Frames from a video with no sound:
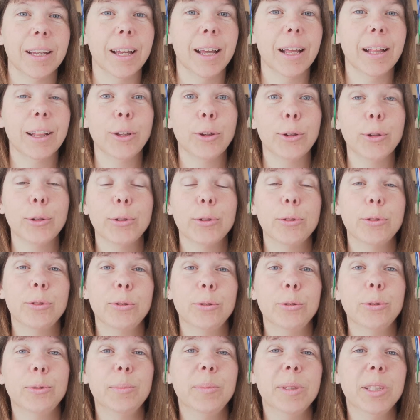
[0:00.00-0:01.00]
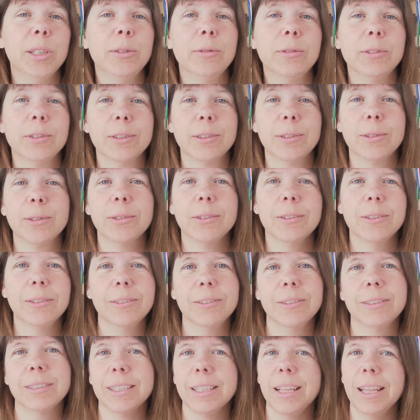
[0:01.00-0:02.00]
Hello, beautiful
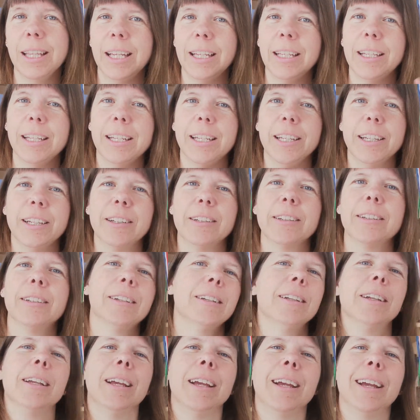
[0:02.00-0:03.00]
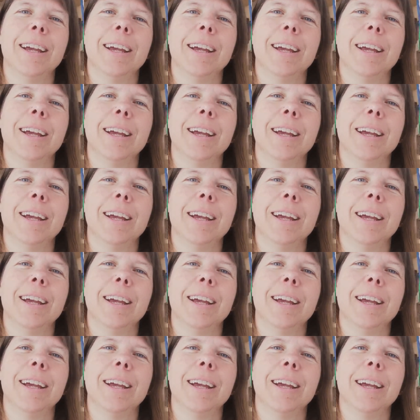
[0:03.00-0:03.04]
souls. Elena here.